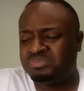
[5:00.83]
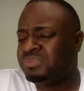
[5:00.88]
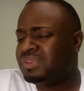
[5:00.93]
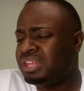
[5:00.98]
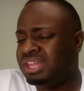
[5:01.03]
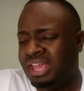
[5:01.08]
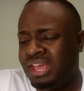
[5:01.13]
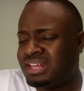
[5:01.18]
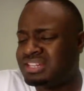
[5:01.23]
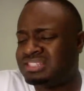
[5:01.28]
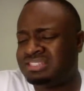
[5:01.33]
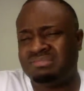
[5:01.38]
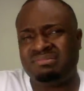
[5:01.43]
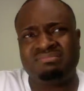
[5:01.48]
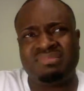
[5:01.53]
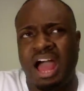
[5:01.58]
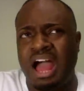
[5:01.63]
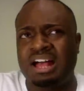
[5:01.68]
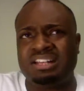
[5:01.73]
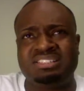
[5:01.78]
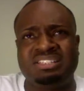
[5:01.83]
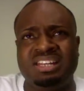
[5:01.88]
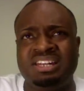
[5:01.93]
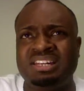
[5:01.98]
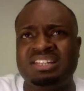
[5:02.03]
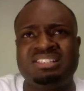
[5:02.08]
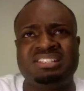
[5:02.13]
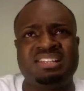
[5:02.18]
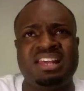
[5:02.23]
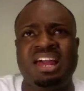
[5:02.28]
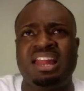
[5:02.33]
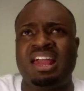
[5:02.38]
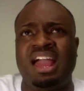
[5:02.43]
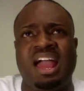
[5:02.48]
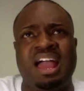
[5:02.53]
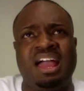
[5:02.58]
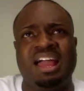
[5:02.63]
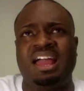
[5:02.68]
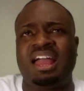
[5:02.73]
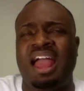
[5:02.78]
Yes, Hustling is not,
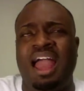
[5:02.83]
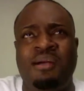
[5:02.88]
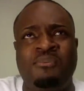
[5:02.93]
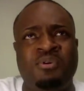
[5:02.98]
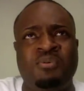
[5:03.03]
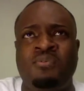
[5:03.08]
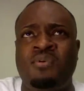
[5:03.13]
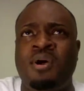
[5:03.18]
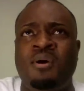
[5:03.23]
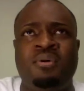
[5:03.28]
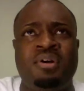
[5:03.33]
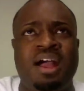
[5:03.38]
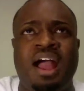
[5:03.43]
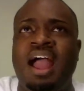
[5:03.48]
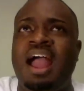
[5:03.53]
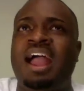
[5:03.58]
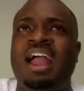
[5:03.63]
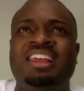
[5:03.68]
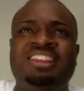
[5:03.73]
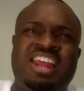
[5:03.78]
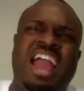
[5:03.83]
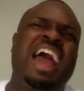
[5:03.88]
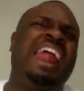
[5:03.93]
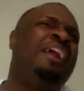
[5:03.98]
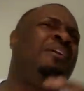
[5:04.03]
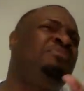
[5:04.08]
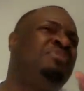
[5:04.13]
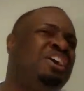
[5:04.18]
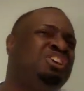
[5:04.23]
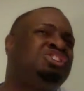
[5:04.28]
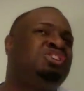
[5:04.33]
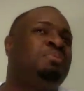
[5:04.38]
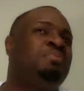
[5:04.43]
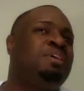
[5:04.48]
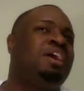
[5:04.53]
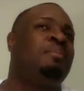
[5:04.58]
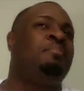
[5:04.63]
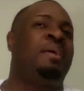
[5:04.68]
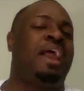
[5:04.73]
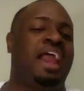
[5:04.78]
I don't think she'd
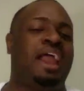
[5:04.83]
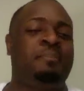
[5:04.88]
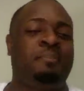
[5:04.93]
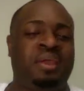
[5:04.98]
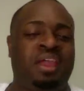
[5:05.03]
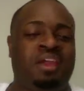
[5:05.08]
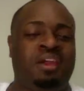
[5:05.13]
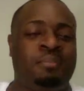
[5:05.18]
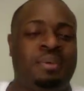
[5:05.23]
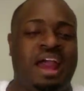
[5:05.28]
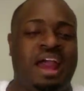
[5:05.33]
be a bad parent,